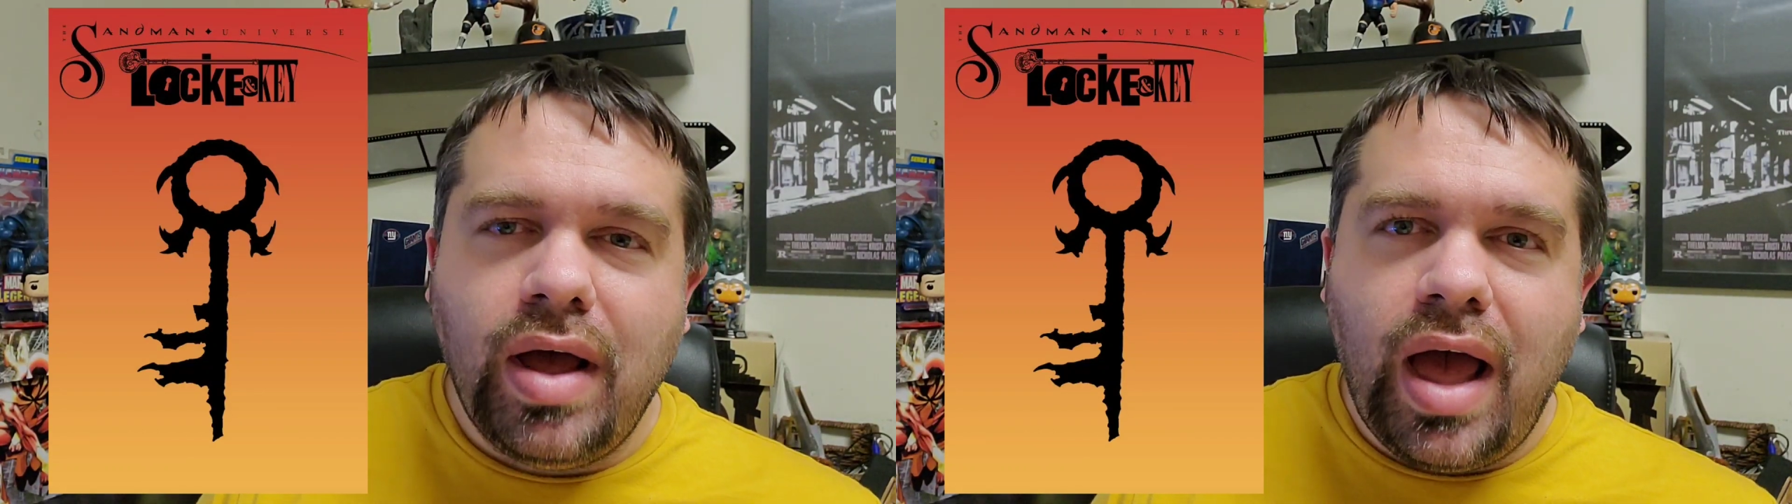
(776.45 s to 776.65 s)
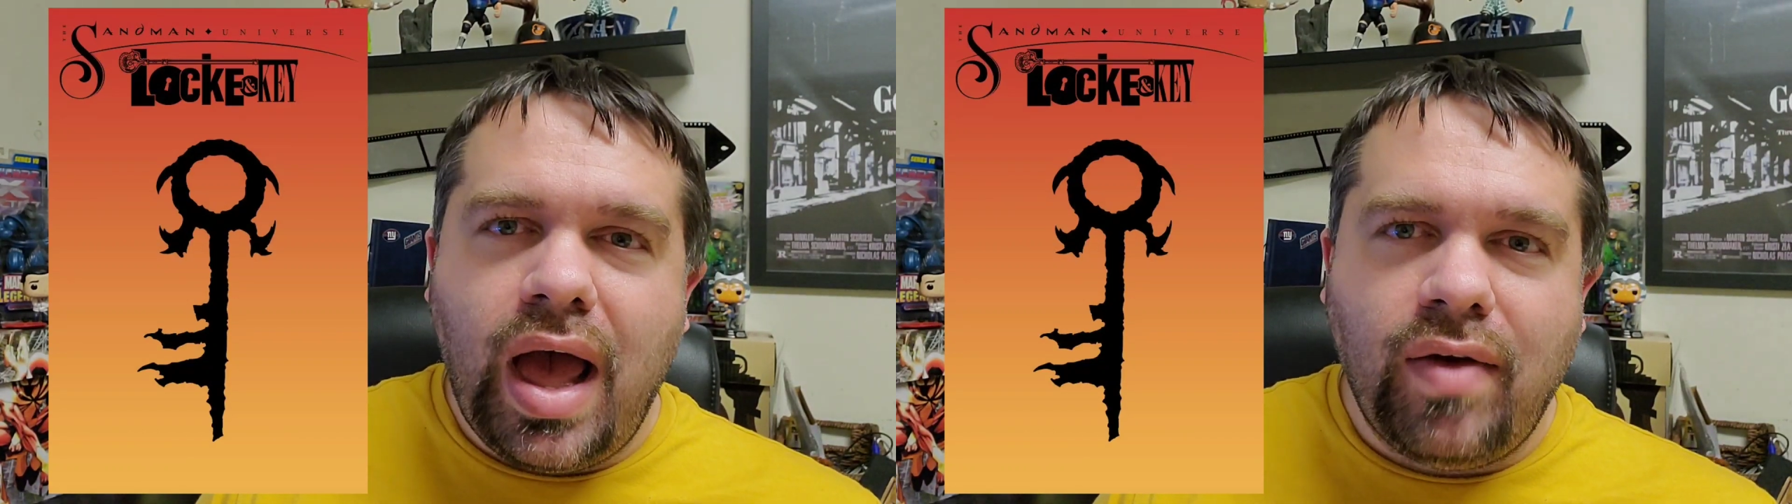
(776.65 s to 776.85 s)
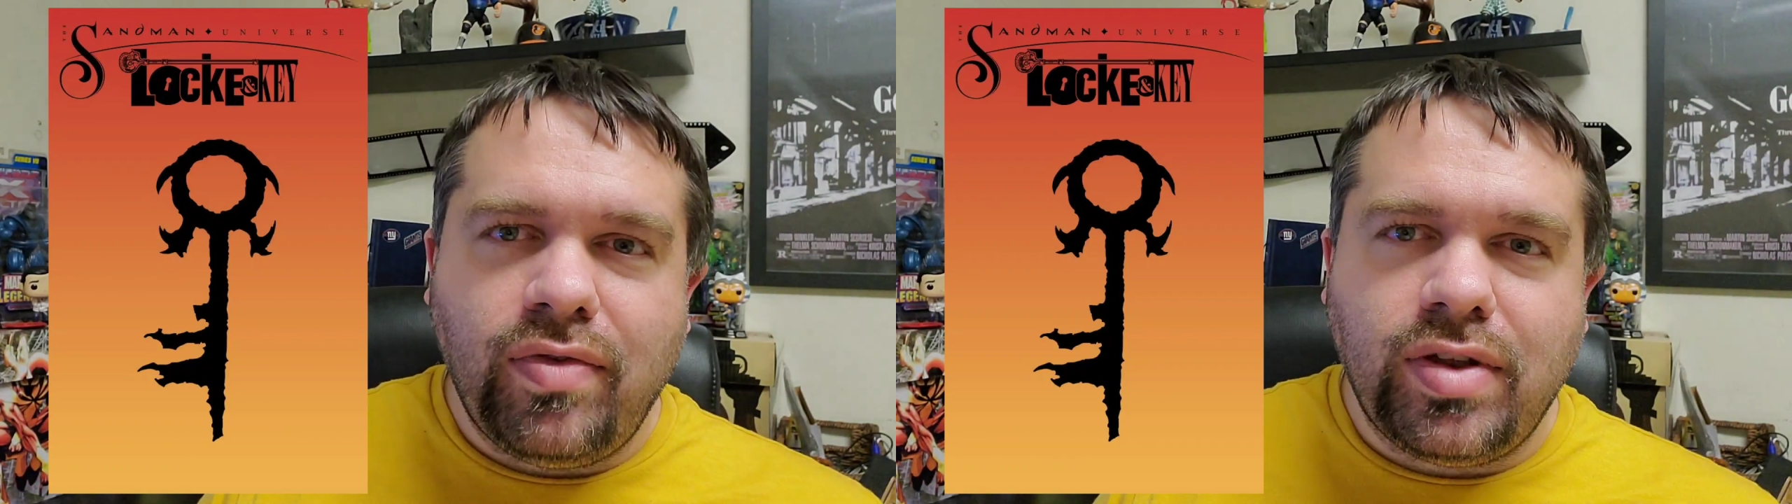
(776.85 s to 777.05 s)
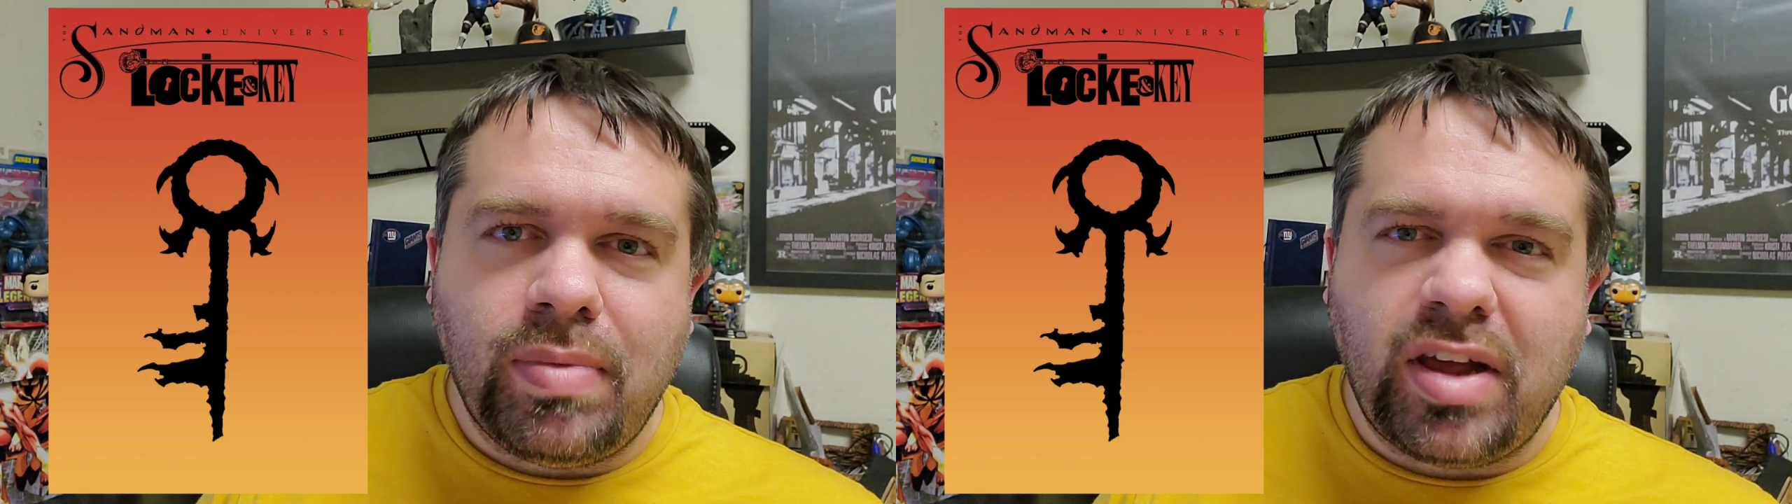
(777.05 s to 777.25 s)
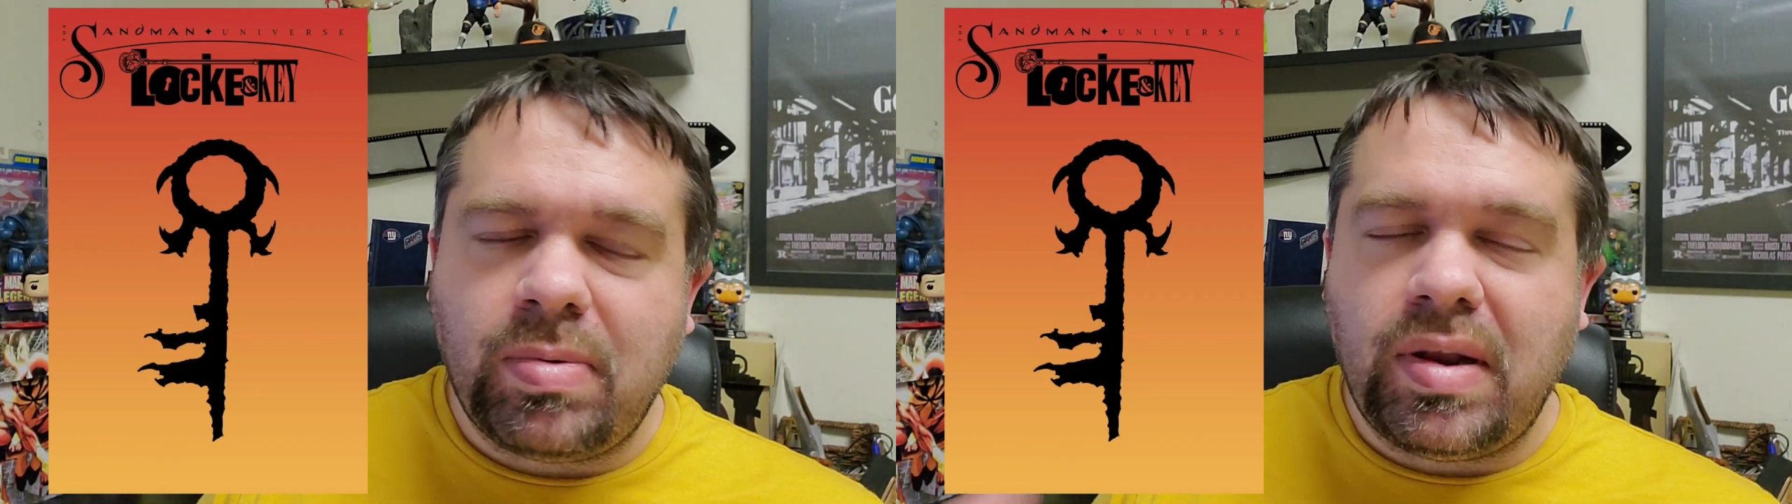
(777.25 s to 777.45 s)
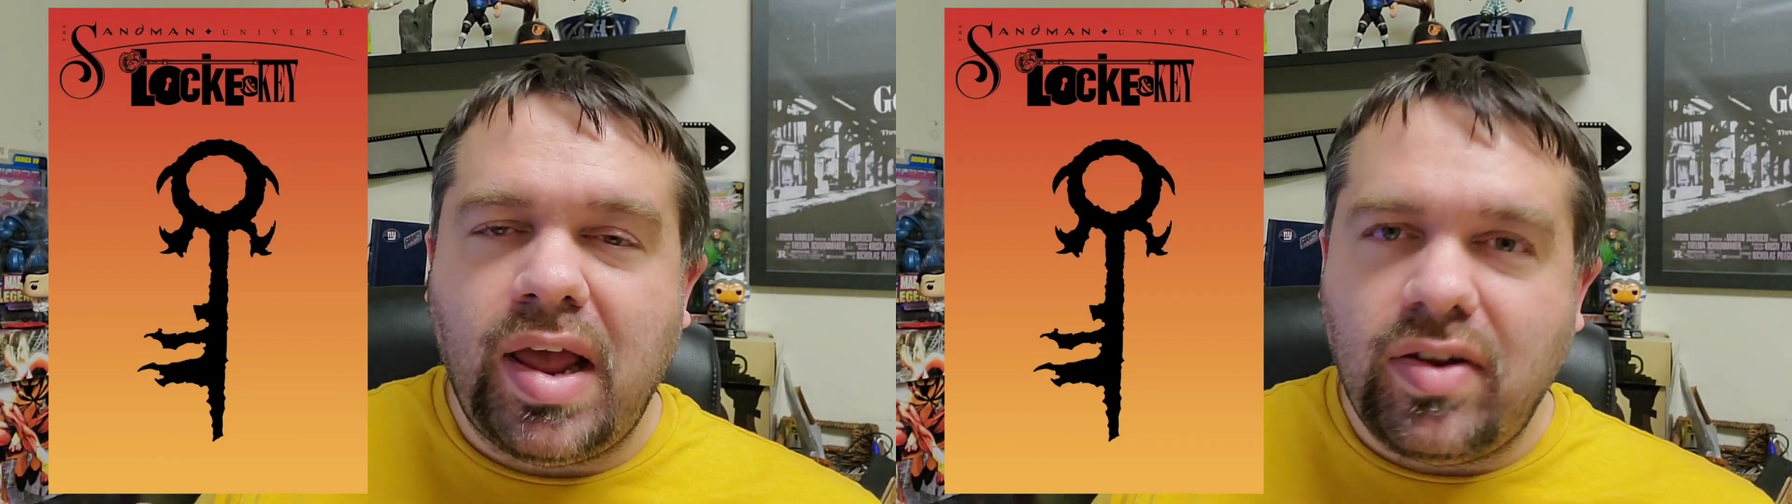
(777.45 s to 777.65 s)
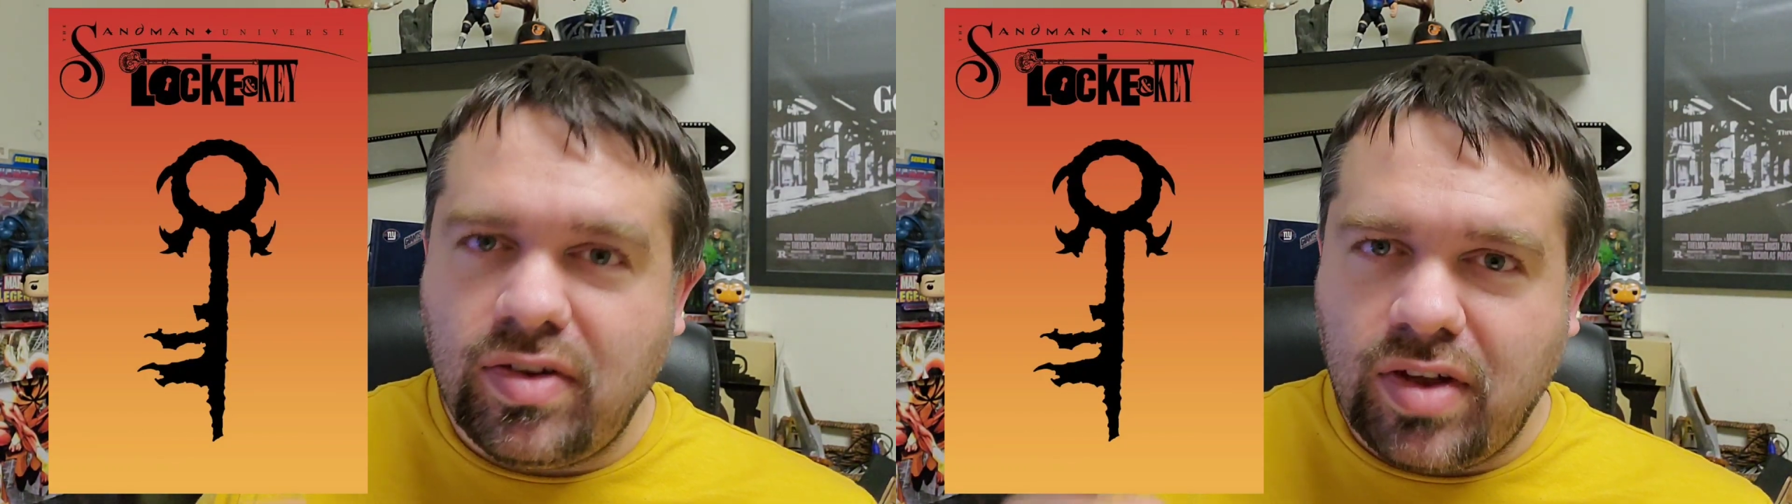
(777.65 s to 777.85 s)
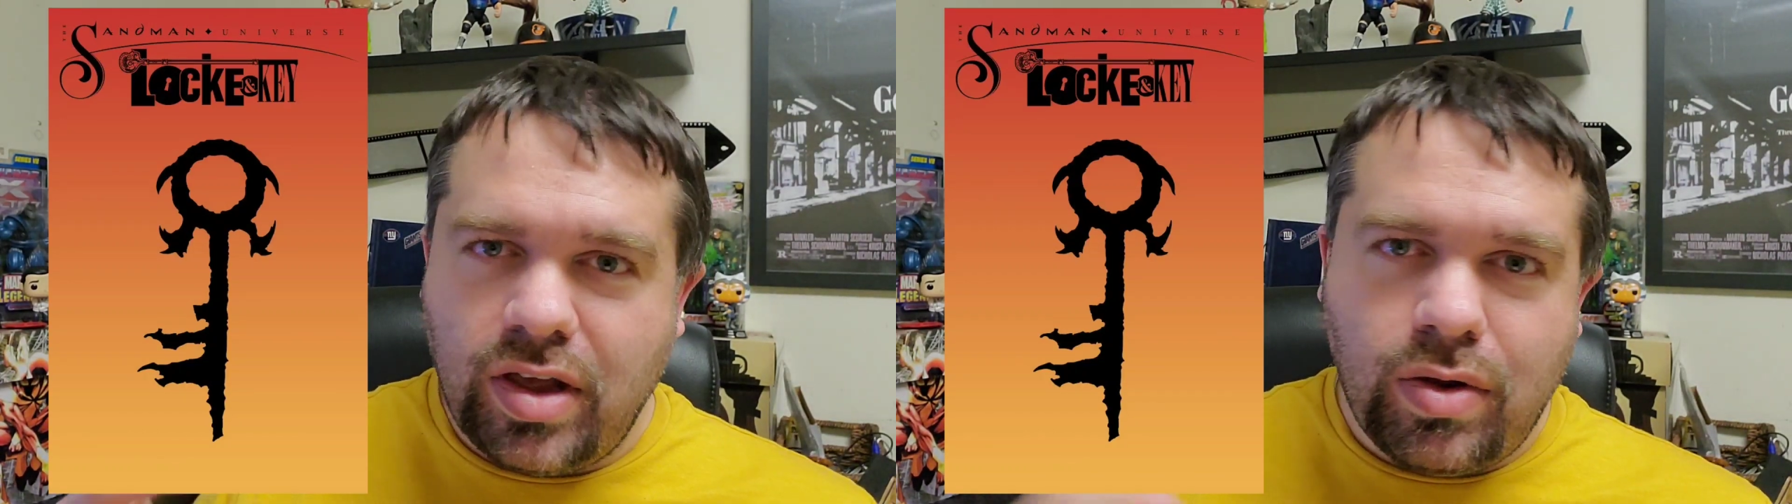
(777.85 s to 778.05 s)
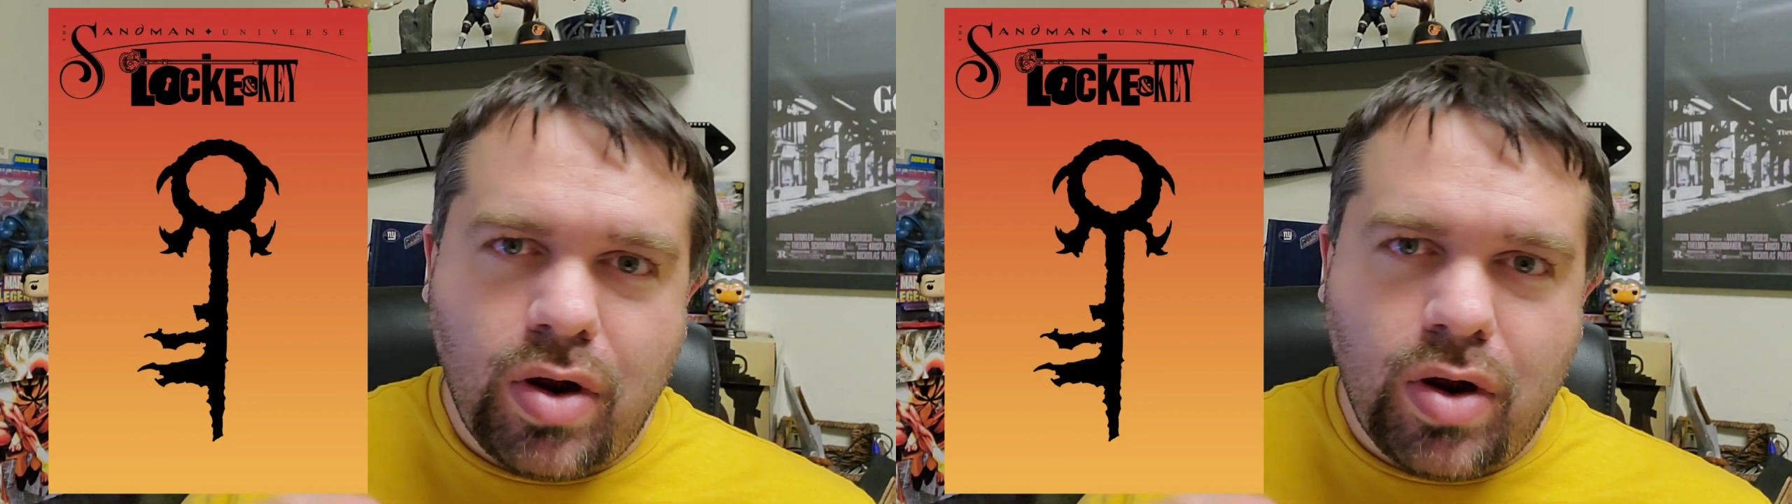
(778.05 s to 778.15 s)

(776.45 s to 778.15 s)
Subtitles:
have some expectations that